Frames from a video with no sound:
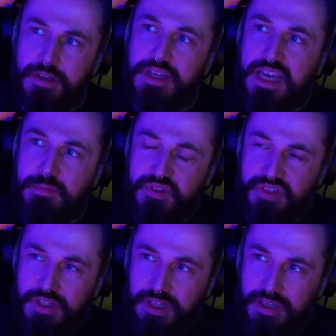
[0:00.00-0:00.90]

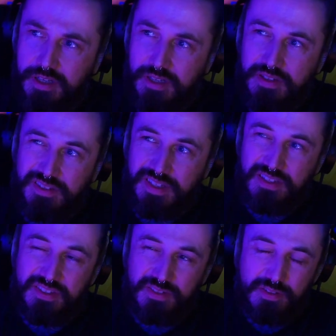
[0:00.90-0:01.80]
games,
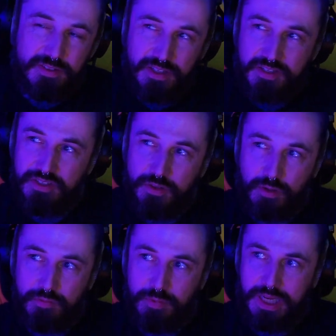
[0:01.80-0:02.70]
there's
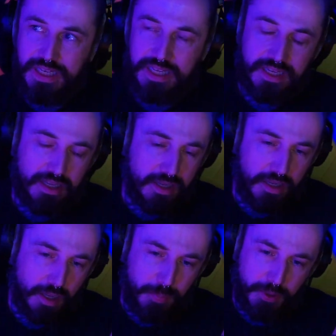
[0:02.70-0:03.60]
not really
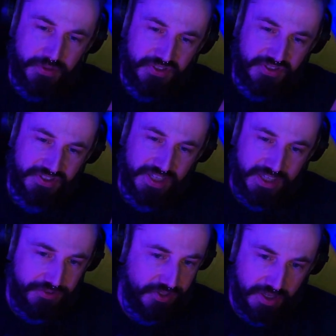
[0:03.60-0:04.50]
a post
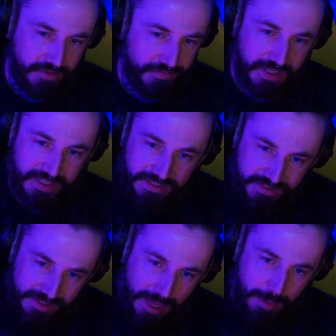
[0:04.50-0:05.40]
stage. It
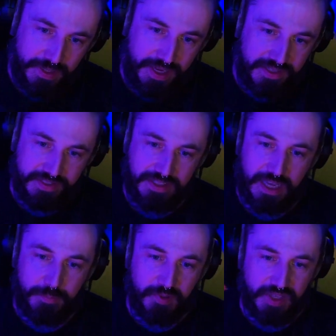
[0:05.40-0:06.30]
needs to happen as the
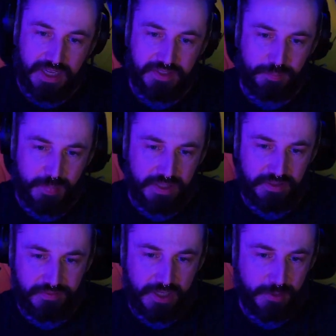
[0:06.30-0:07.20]
game is being
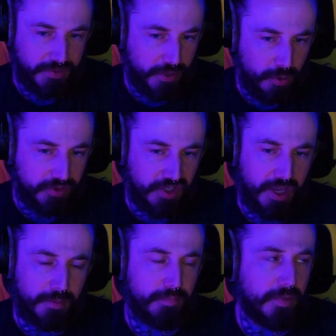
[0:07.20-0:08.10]
developed the whole
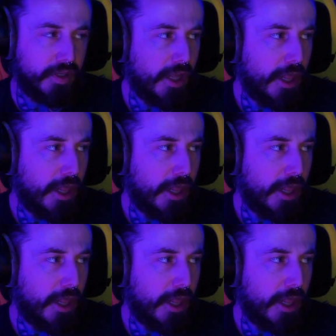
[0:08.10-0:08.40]
time,